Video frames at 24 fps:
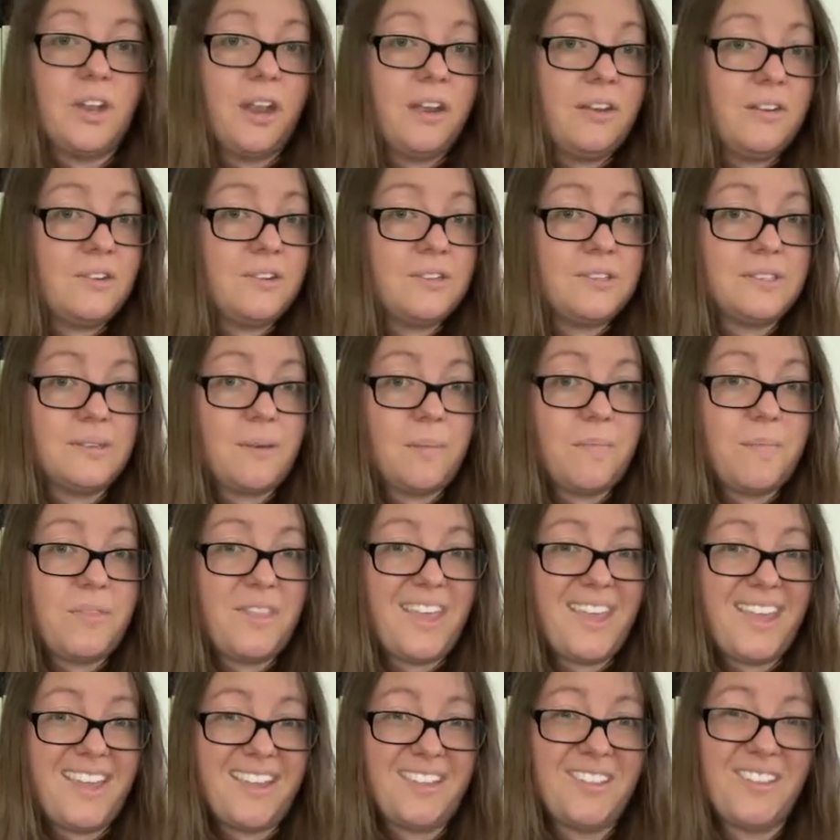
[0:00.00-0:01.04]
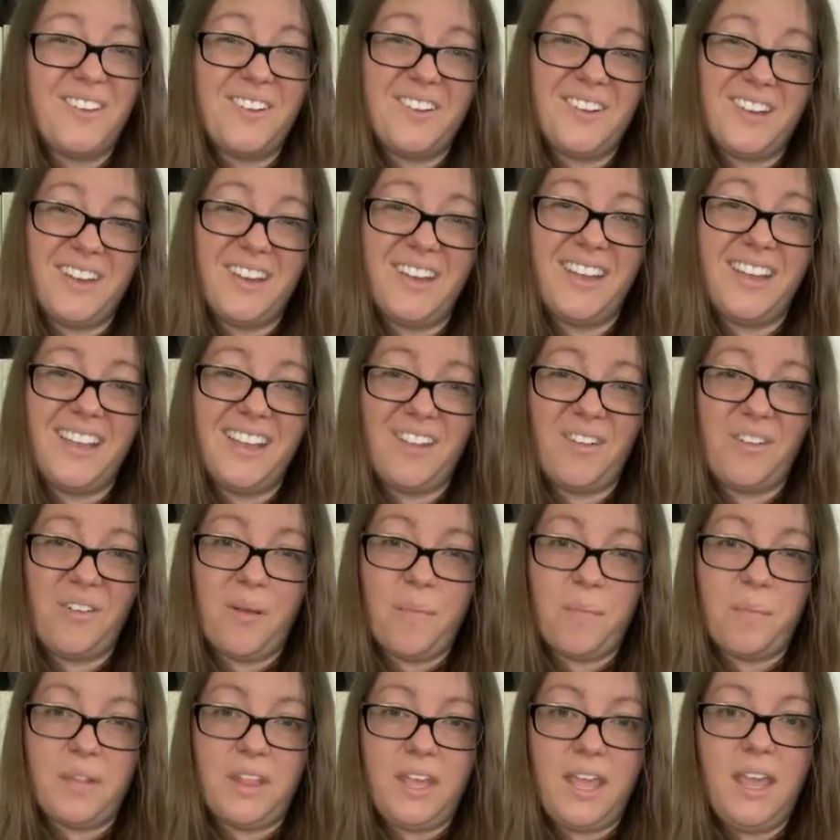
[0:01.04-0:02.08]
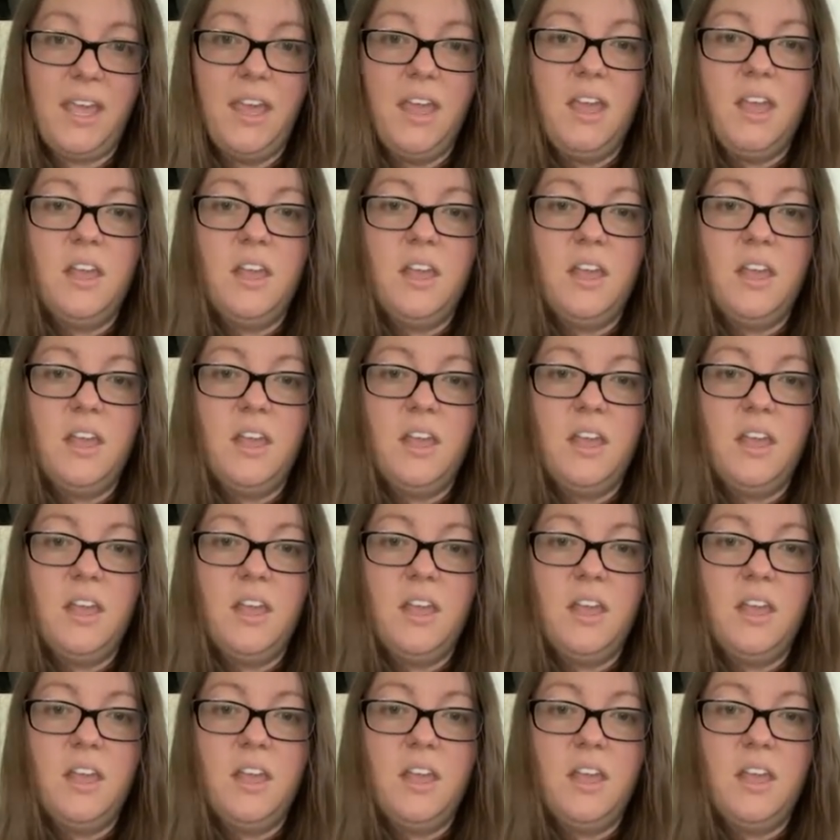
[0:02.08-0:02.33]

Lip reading: under something, they're gonna get crumbly.